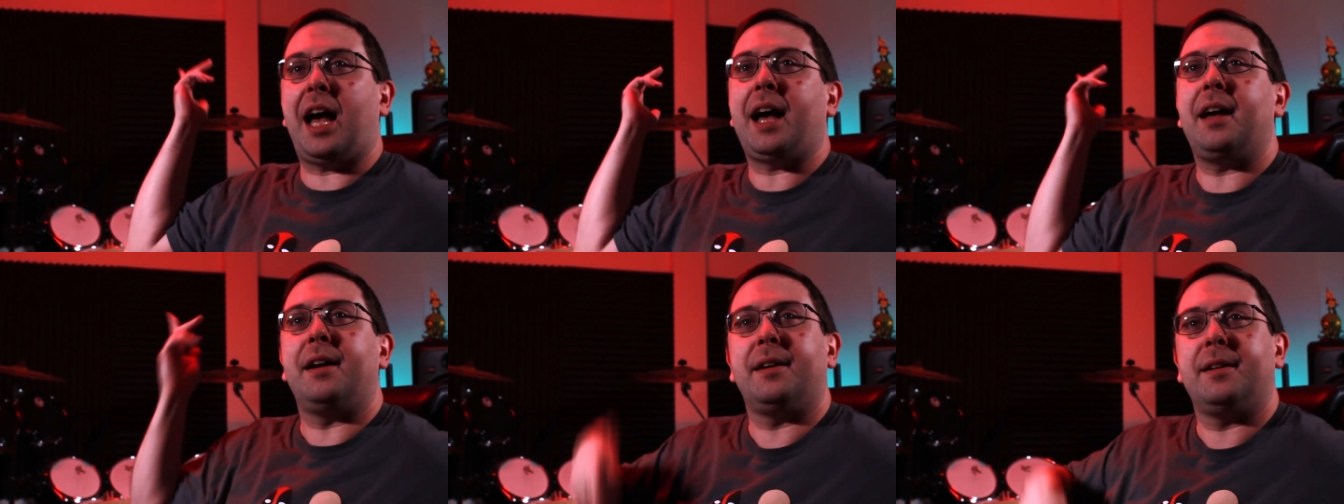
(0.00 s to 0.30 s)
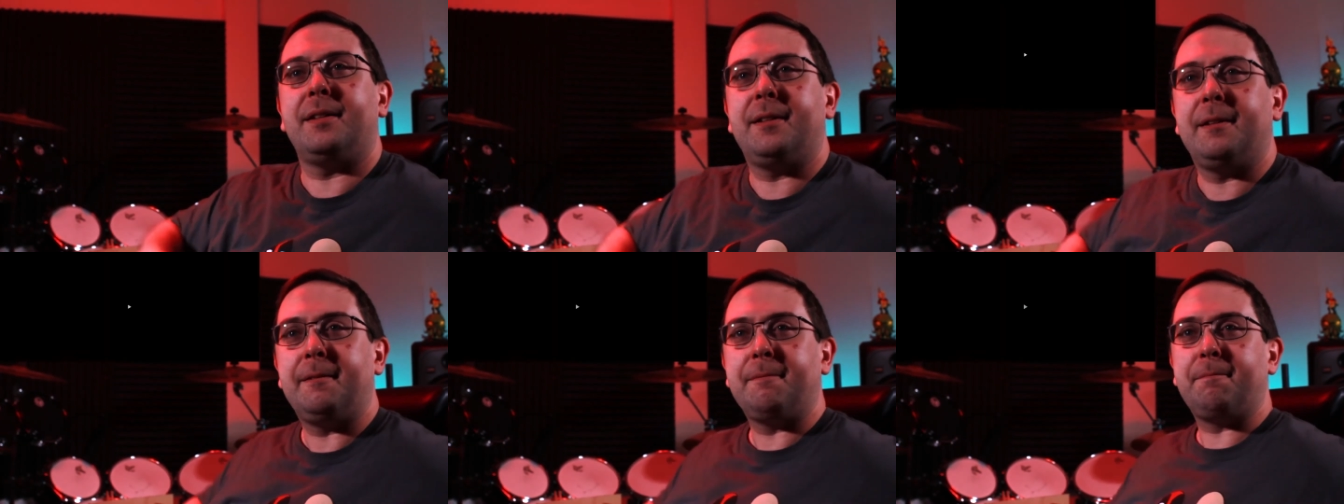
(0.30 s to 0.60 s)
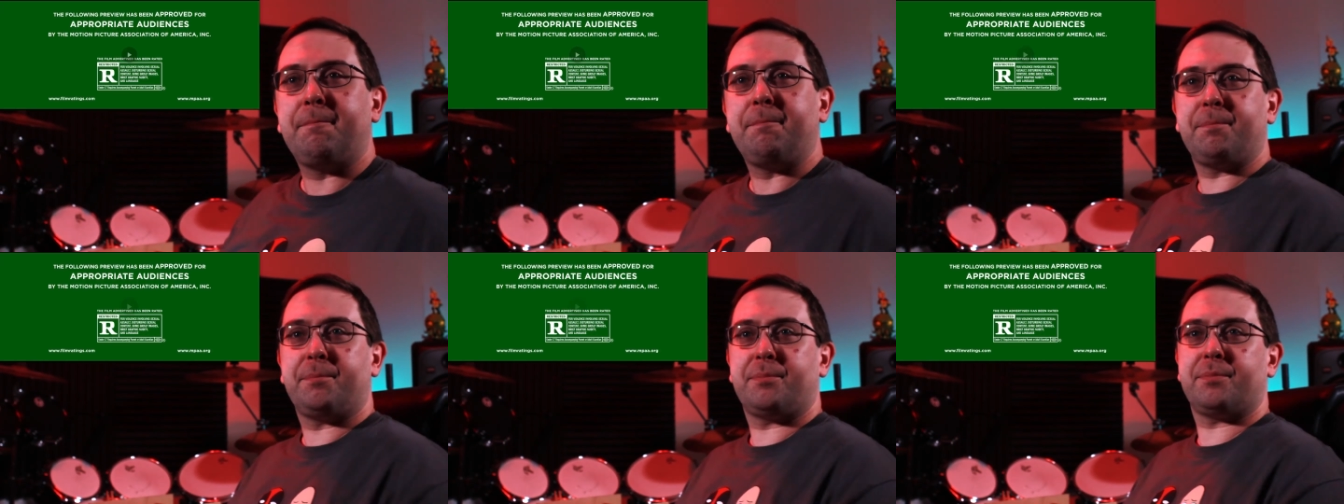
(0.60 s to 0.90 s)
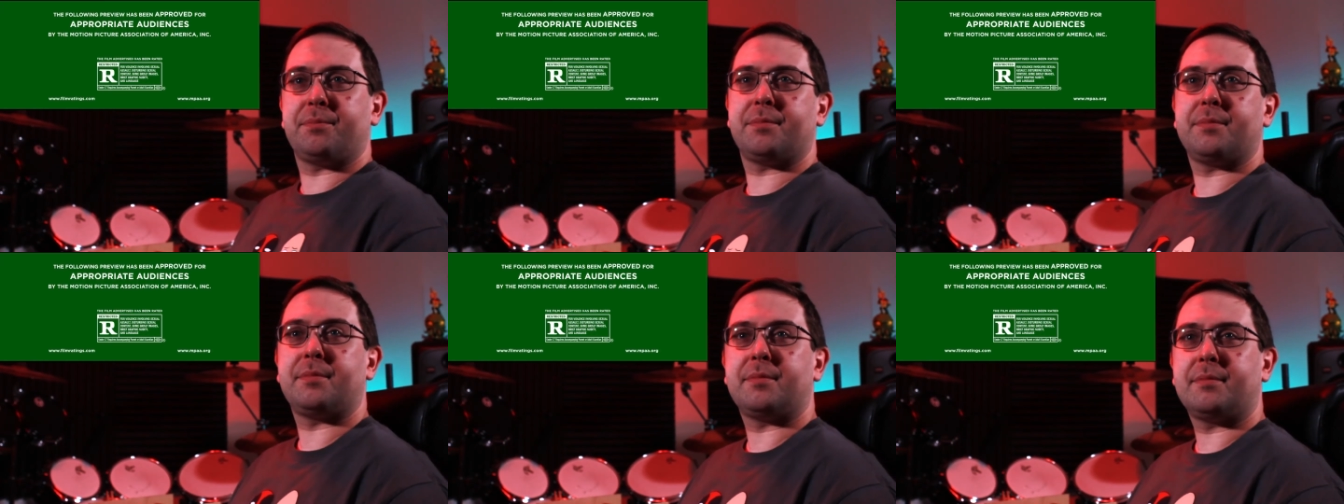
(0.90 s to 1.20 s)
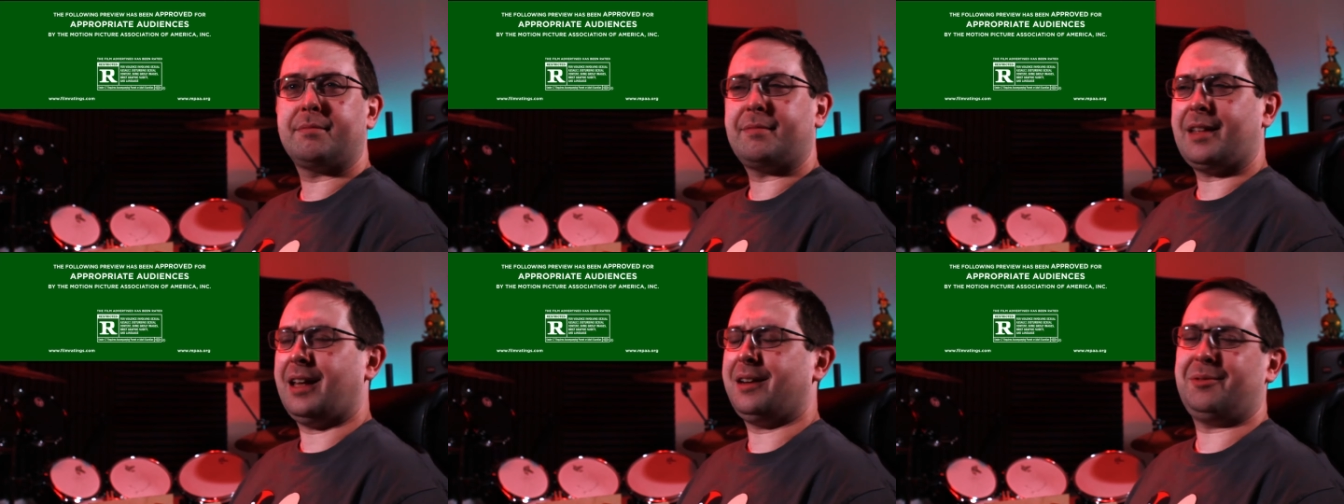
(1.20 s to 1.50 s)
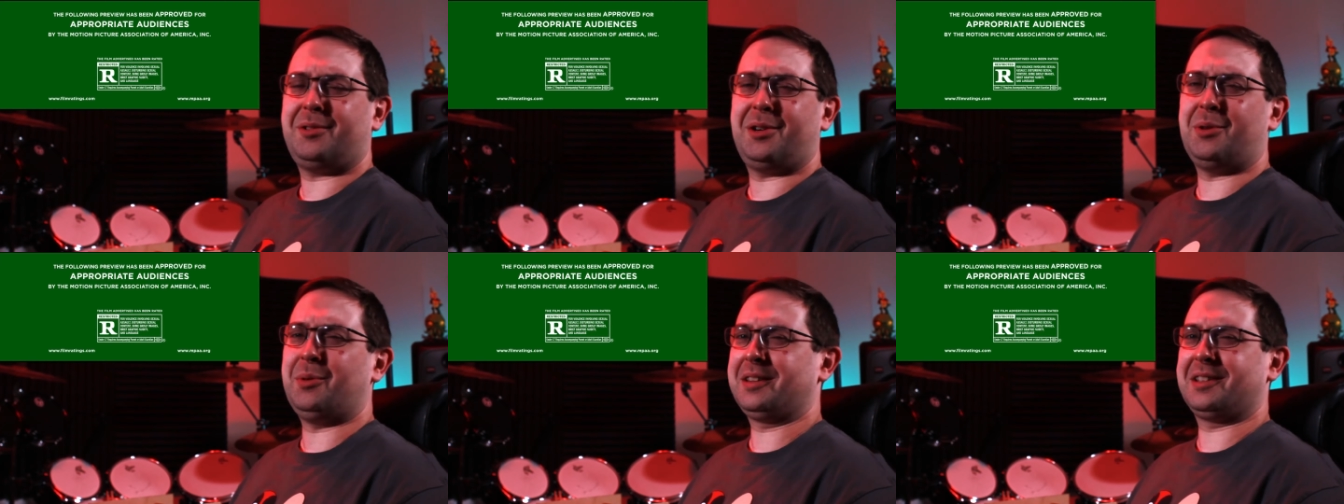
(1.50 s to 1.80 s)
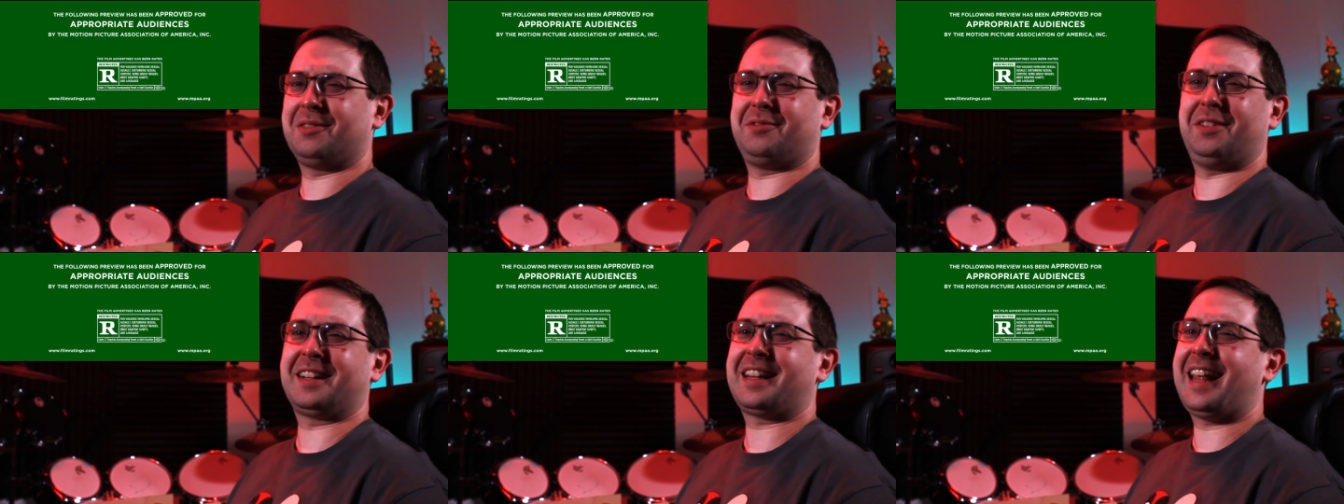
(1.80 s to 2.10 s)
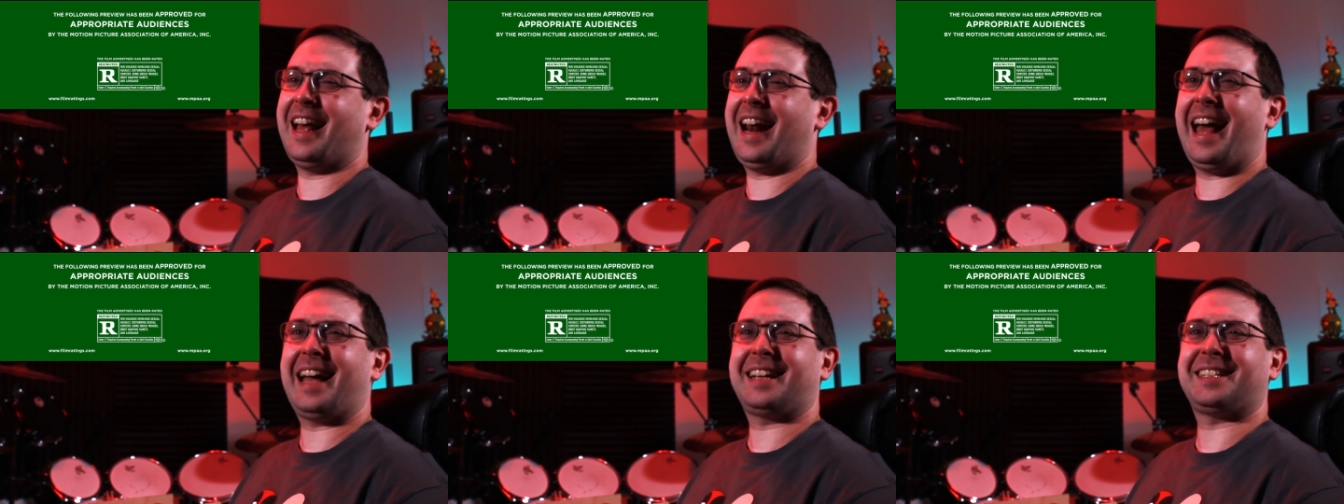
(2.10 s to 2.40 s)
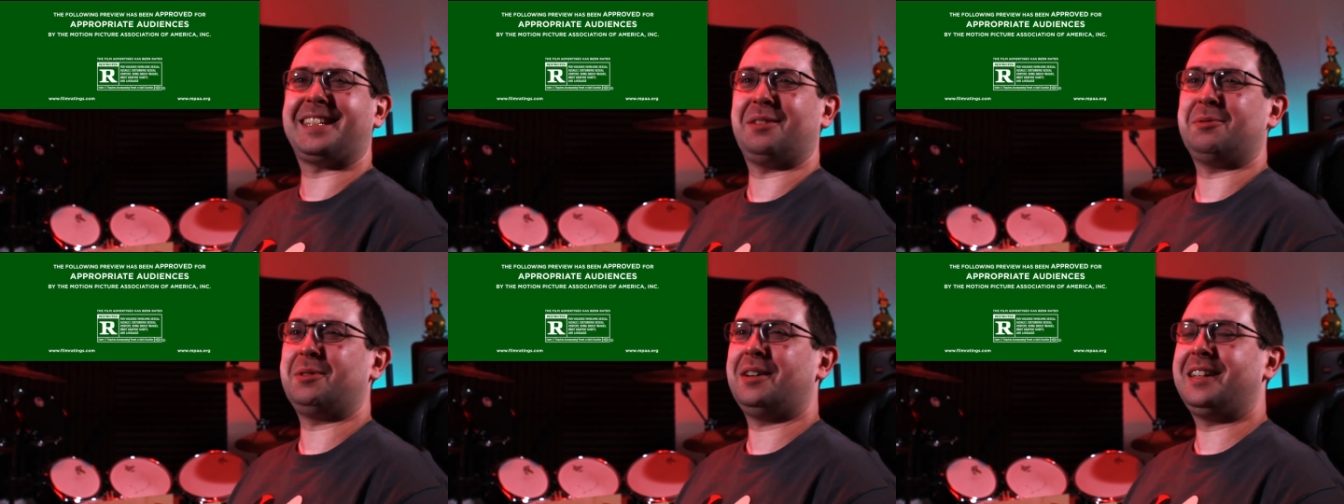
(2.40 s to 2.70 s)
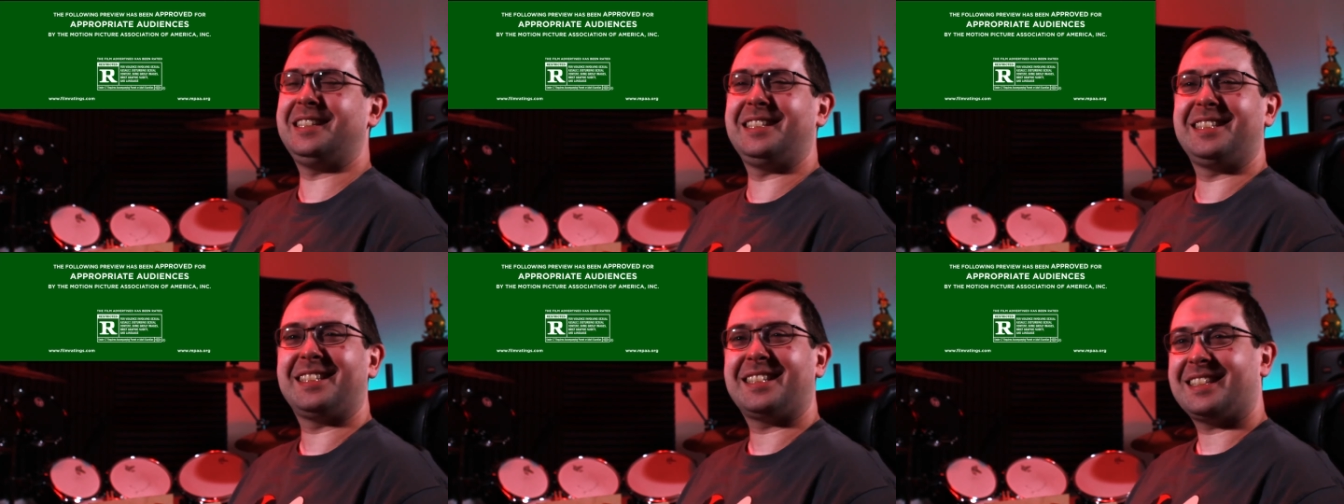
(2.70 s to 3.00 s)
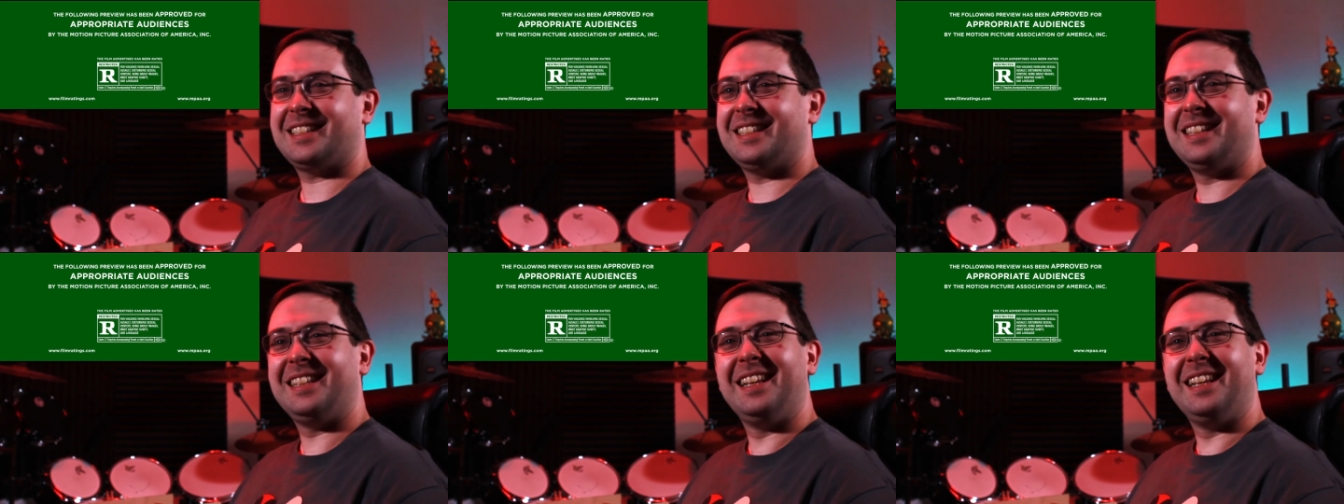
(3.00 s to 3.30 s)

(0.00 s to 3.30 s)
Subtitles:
I don't know what the fuck that accent was.